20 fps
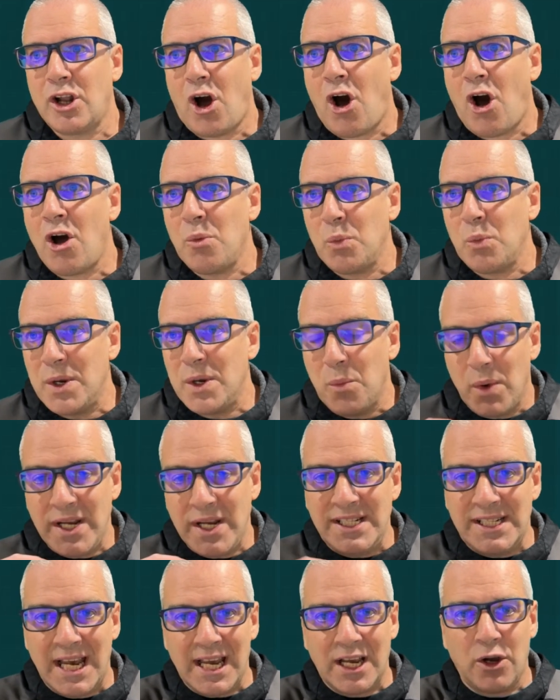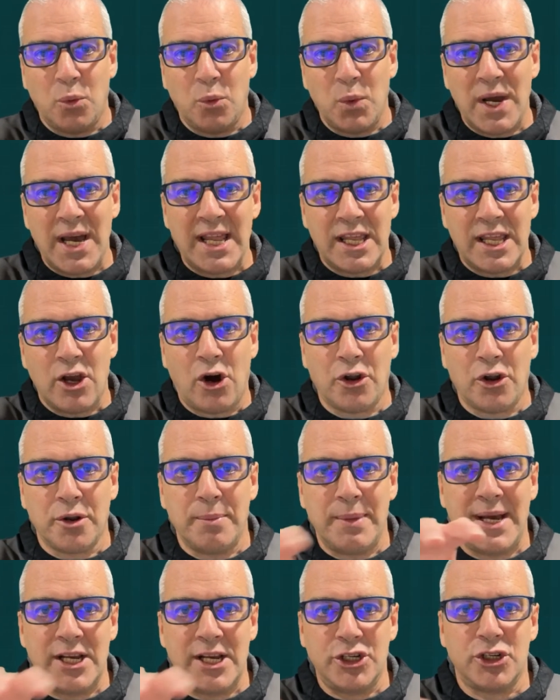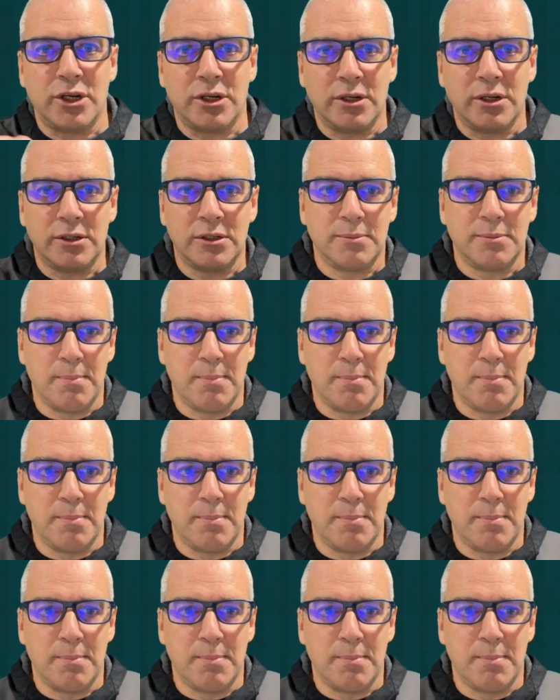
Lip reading: we take away the automation,